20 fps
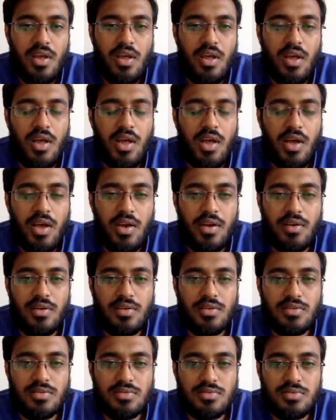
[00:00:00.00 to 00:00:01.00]

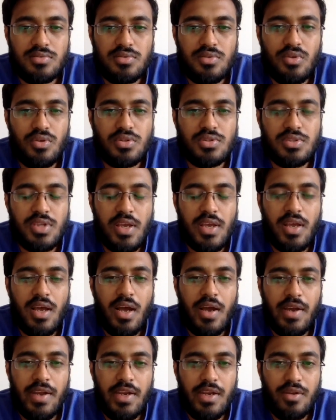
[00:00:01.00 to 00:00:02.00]
and those things,
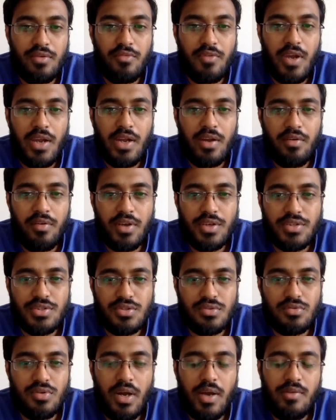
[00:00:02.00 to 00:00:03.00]
height, weight
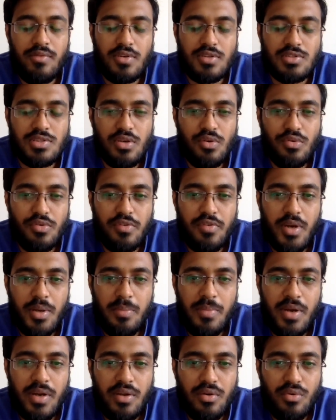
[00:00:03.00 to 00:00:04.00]
ratio. I was
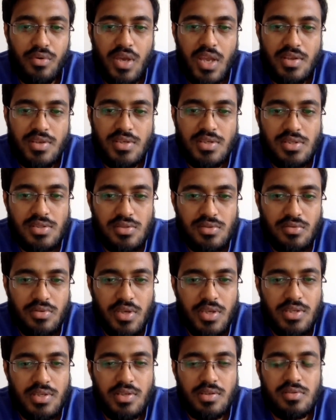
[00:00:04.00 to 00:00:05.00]
overweight by 2 kg, so
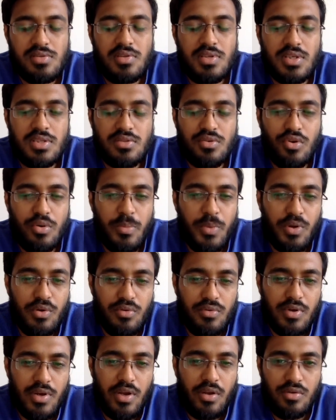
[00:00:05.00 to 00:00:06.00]
he just told me
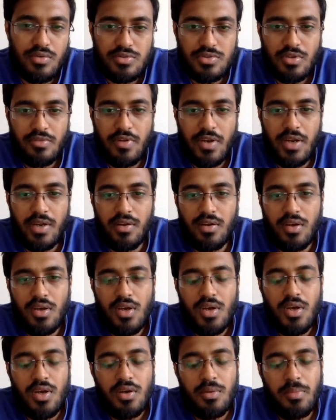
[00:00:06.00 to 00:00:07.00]
to reduce the weight
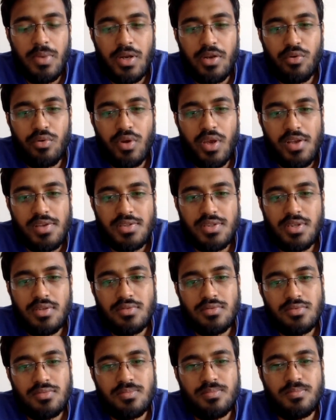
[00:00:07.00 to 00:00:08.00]
by 2
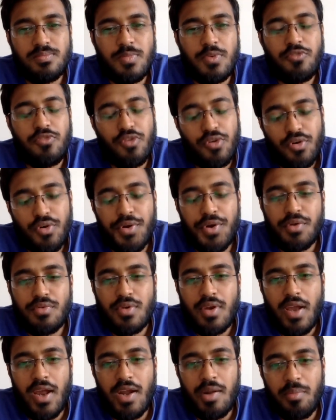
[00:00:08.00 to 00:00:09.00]
kg before going to
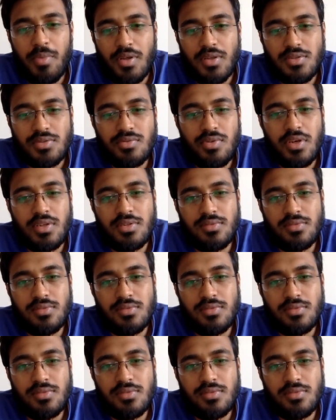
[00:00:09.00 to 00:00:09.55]
the academy. So